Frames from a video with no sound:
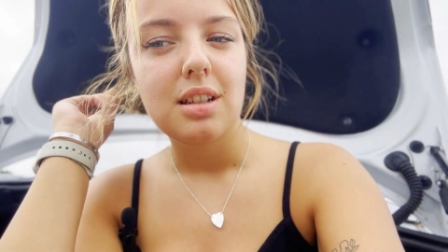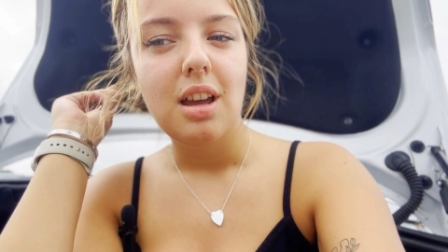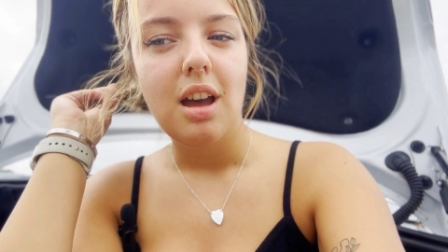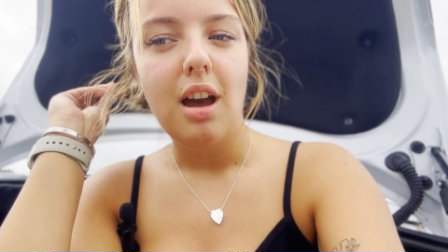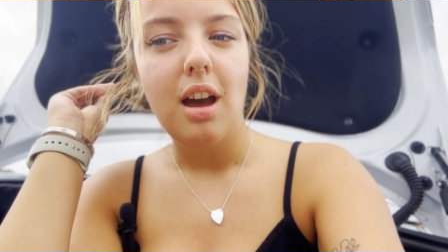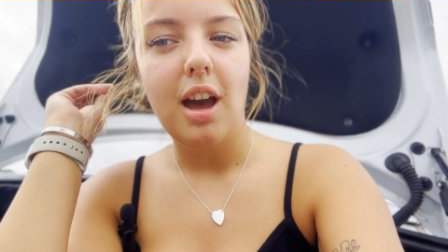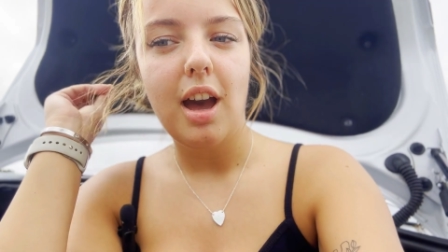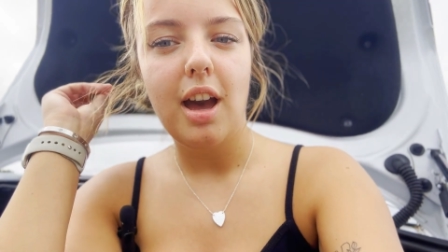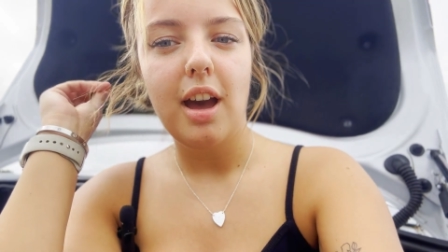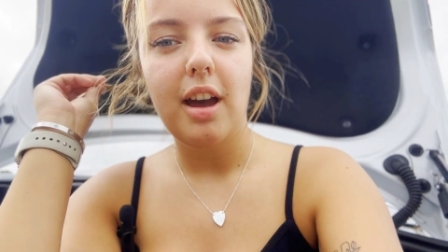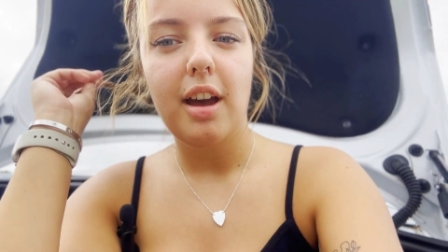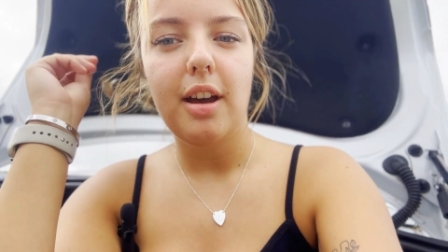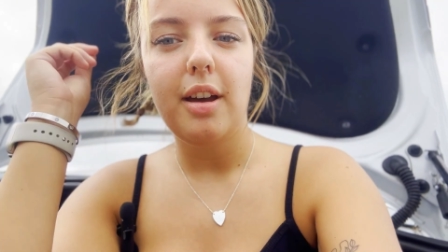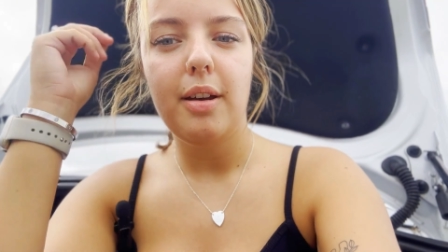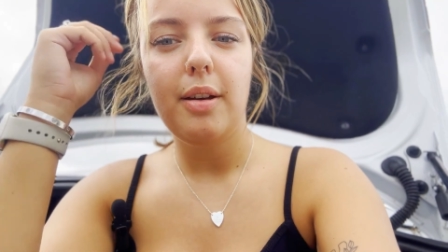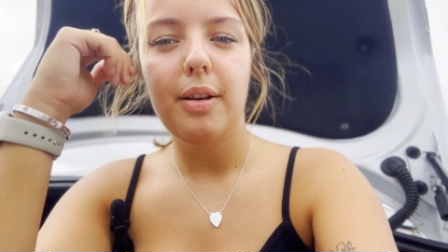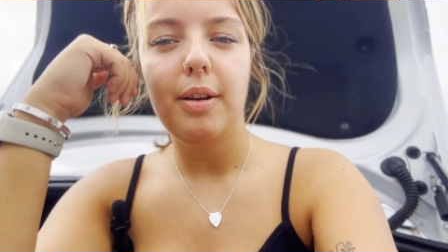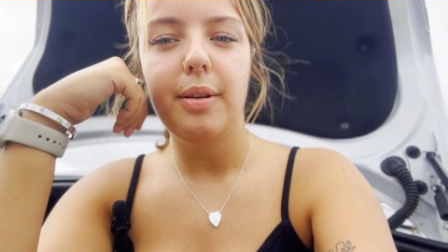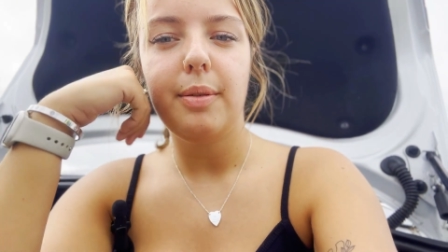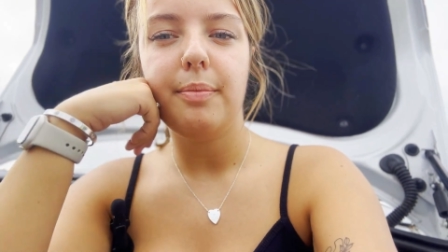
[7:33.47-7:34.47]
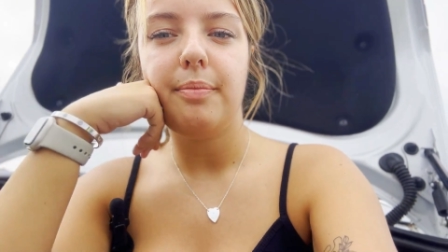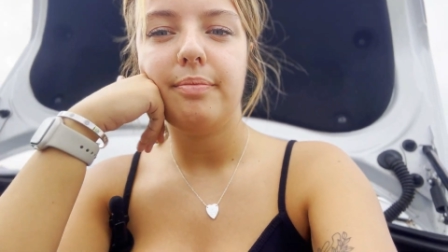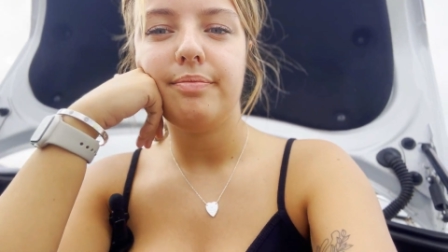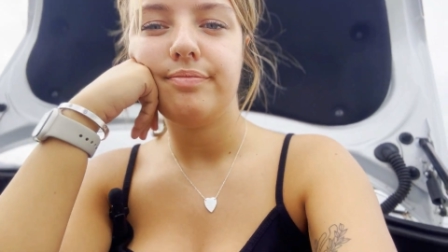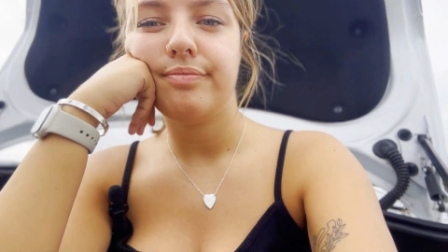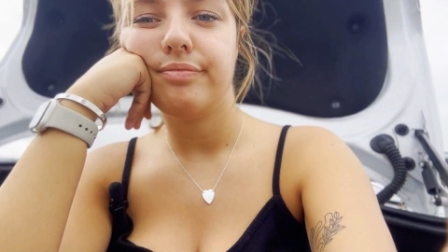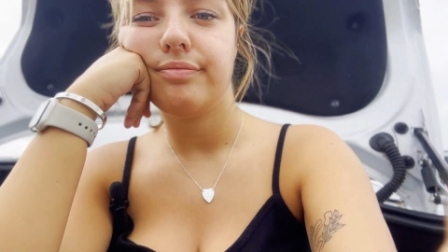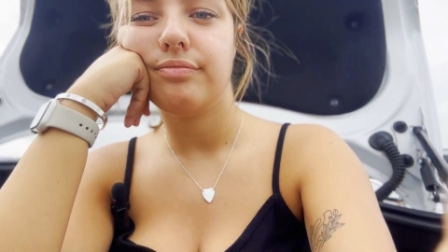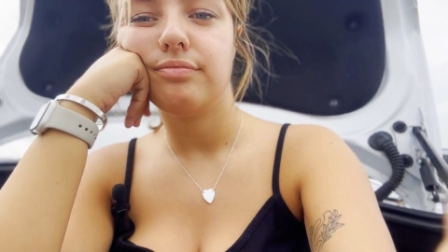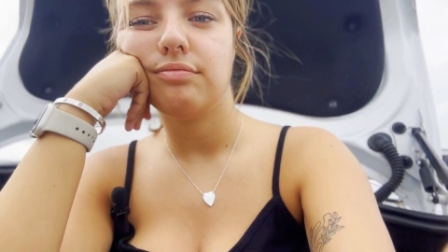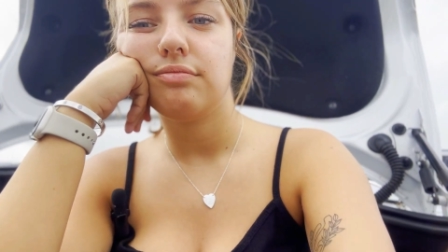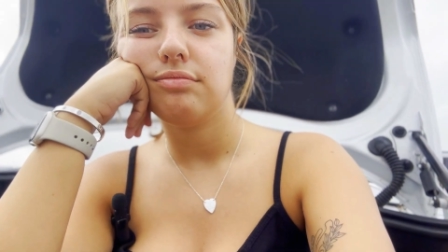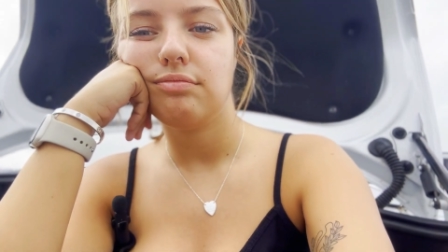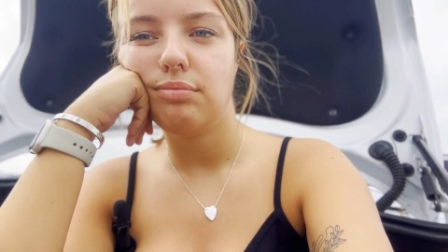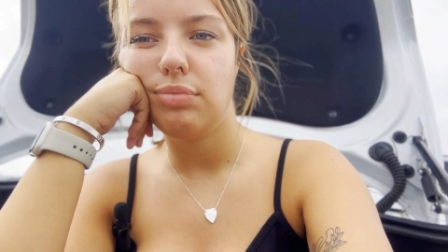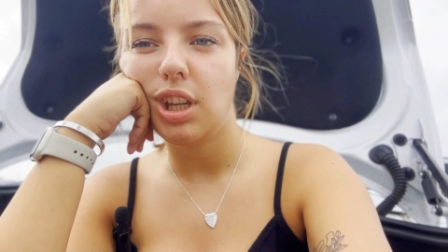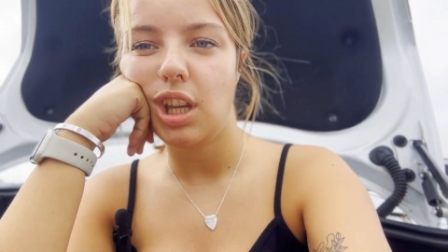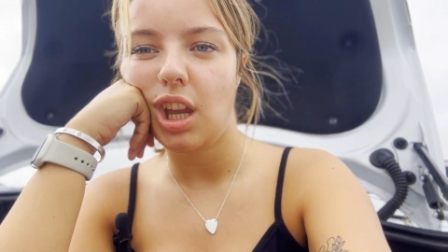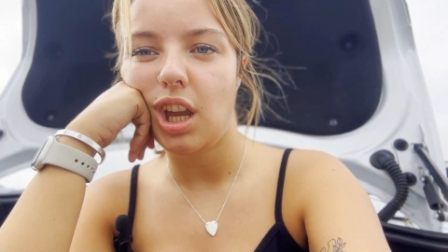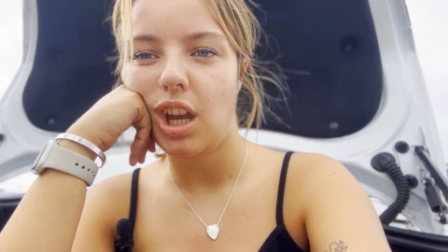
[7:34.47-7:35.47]
Um, but
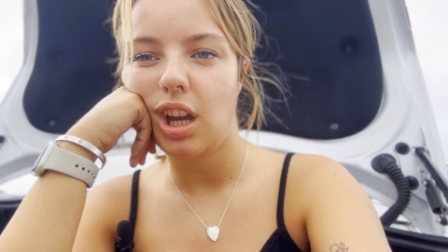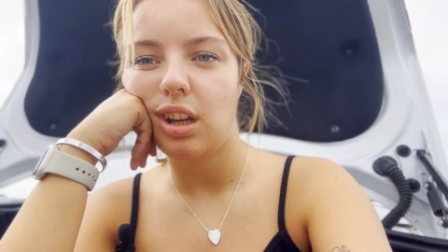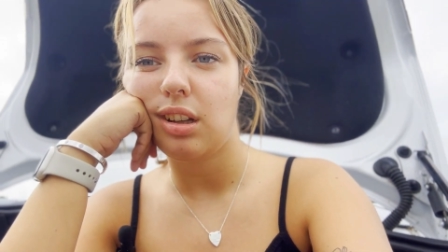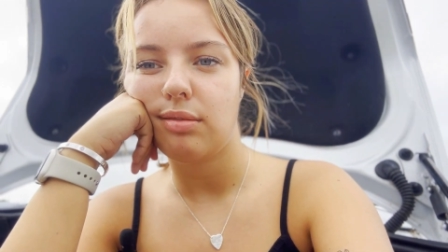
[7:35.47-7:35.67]
yeah,